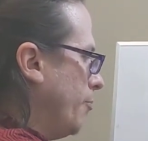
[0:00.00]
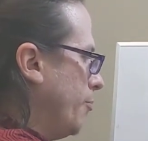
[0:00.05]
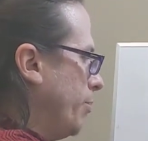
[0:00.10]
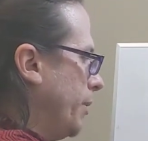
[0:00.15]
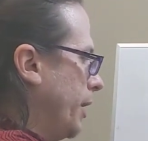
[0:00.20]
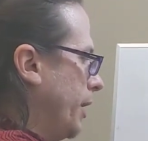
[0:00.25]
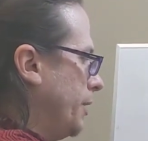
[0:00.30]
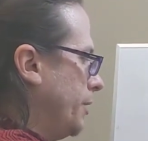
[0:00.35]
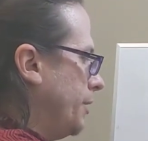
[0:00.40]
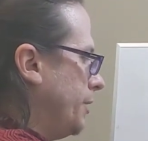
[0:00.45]

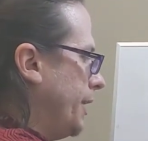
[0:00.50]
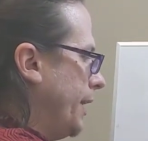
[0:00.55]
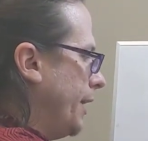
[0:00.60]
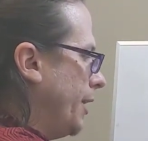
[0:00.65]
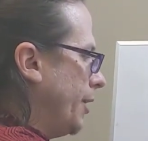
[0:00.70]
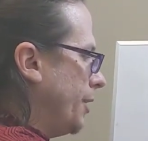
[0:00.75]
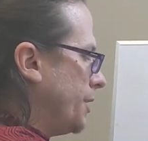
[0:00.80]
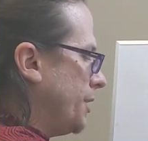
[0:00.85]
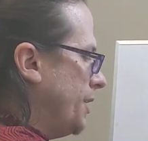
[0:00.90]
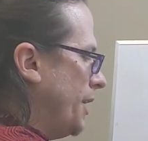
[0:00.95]
but they
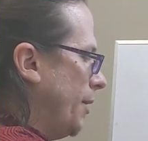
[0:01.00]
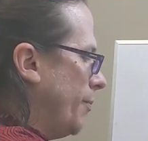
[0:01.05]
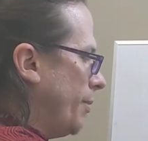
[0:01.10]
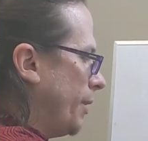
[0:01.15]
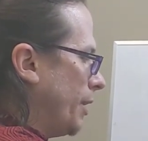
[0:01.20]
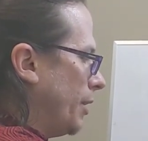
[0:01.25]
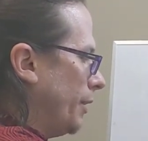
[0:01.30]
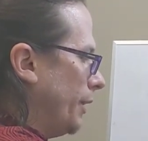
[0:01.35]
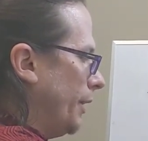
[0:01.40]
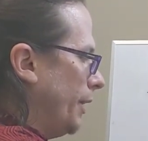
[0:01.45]
are
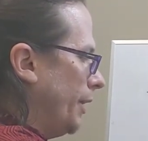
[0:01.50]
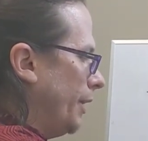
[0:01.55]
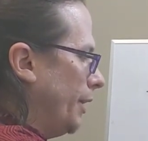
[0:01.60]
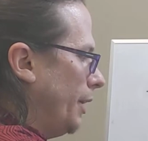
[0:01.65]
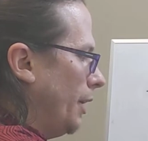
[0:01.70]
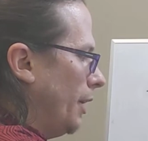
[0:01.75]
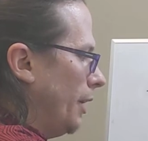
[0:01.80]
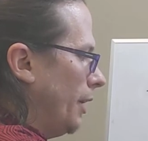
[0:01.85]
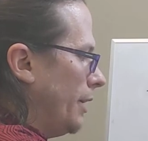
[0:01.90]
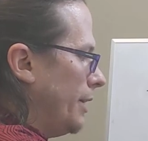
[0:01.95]

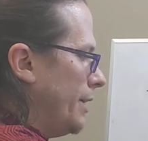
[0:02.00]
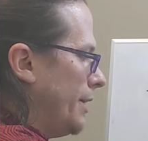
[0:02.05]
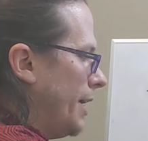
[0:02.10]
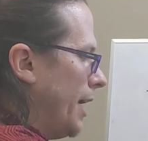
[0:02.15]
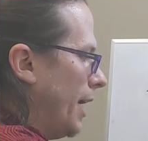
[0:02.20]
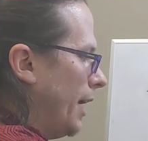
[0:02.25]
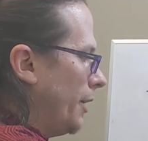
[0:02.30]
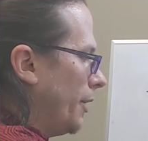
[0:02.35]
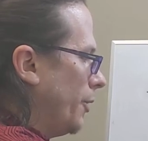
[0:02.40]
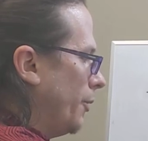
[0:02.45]
typically
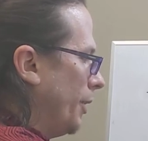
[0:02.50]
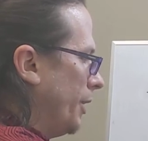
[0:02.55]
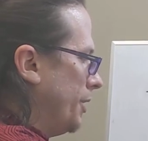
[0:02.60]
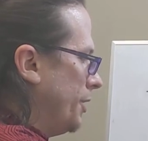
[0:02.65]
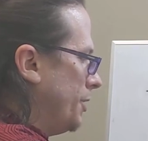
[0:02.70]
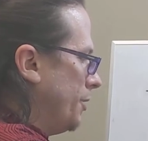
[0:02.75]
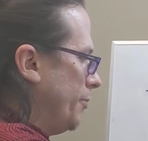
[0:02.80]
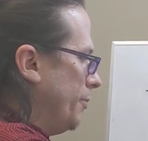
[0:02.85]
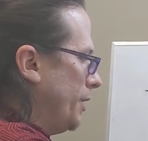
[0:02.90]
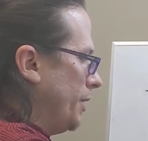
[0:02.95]
not going
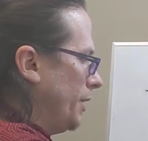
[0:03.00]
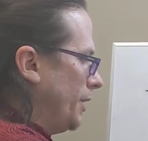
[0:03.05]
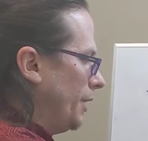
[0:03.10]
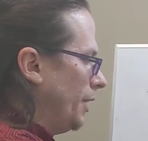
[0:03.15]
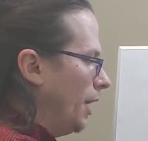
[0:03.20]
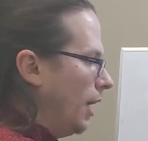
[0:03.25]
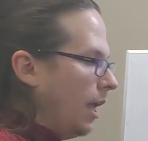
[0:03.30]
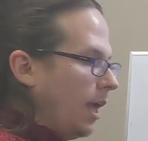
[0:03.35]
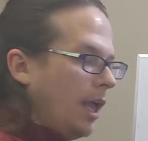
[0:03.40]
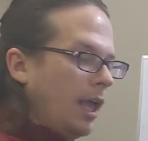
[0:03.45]
to be